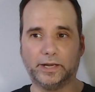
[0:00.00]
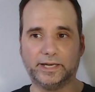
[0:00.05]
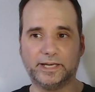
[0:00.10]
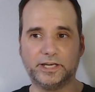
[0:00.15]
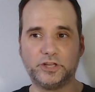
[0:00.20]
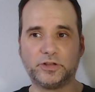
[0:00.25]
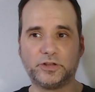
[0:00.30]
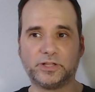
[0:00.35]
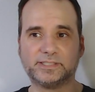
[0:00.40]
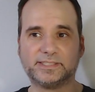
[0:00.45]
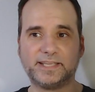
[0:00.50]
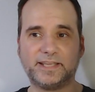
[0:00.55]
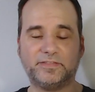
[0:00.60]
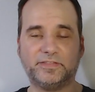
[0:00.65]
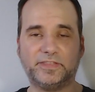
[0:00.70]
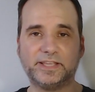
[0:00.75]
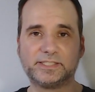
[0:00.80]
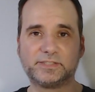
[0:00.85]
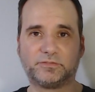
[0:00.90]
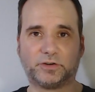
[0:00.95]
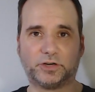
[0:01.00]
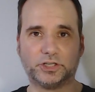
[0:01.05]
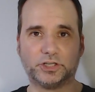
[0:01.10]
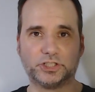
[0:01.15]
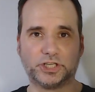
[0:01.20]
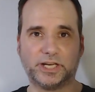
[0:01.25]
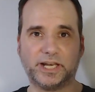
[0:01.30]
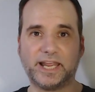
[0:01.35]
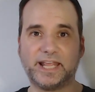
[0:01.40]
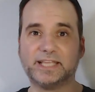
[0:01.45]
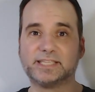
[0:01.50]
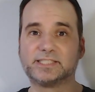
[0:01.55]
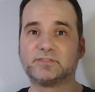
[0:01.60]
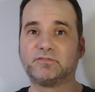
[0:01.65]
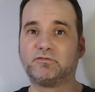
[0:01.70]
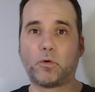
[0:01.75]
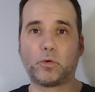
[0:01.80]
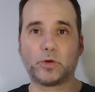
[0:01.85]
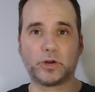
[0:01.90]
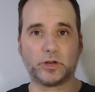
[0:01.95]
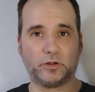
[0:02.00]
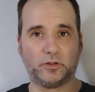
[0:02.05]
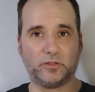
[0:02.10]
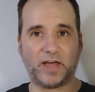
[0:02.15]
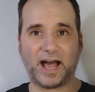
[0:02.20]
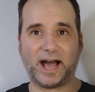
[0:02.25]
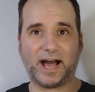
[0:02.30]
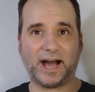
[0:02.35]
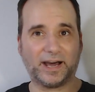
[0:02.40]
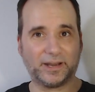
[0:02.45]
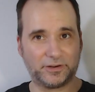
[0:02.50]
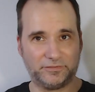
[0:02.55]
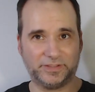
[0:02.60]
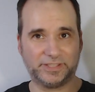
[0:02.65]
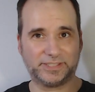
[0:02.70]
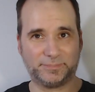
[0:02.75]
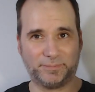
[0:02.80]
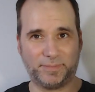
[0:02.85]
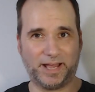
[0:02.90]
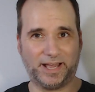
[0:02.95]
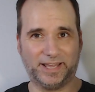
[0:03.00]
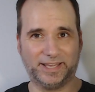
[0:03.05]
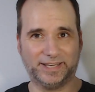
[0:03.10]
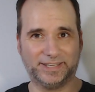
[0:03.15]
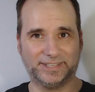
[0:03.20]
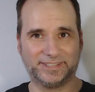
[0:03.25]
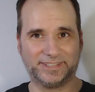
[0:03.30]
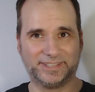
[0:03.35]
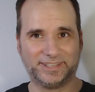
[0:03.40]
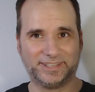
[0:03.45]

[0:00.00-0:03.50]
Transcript: and you can see this version is foiled out of its mind.